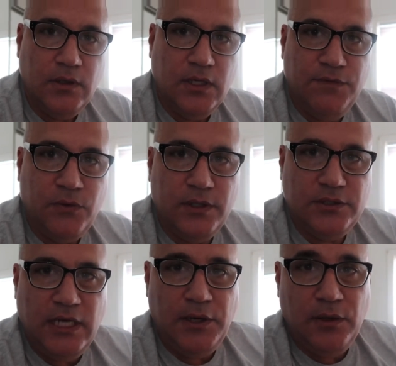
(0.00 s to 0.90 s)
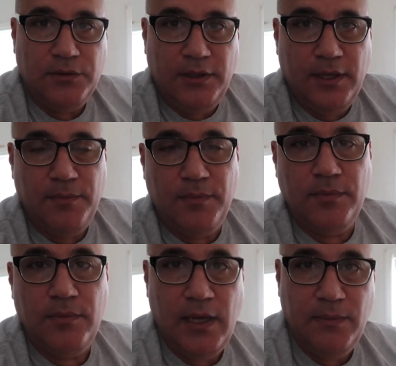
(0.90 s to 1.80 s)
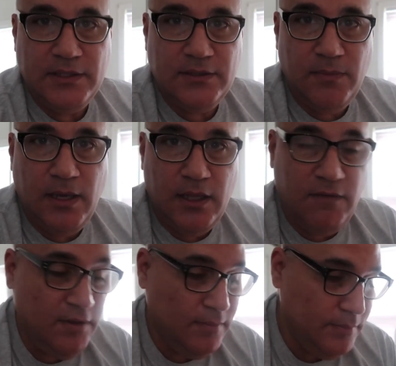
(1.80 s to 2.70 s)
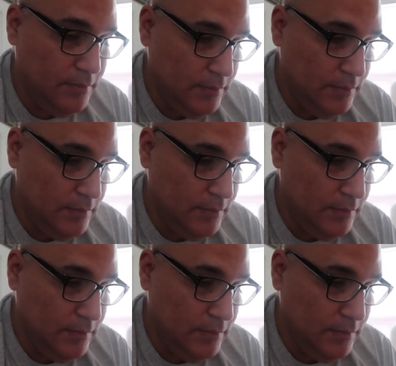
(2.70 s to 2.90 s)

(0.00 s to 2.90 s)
give a quick shout out to them. I miss them. I love them.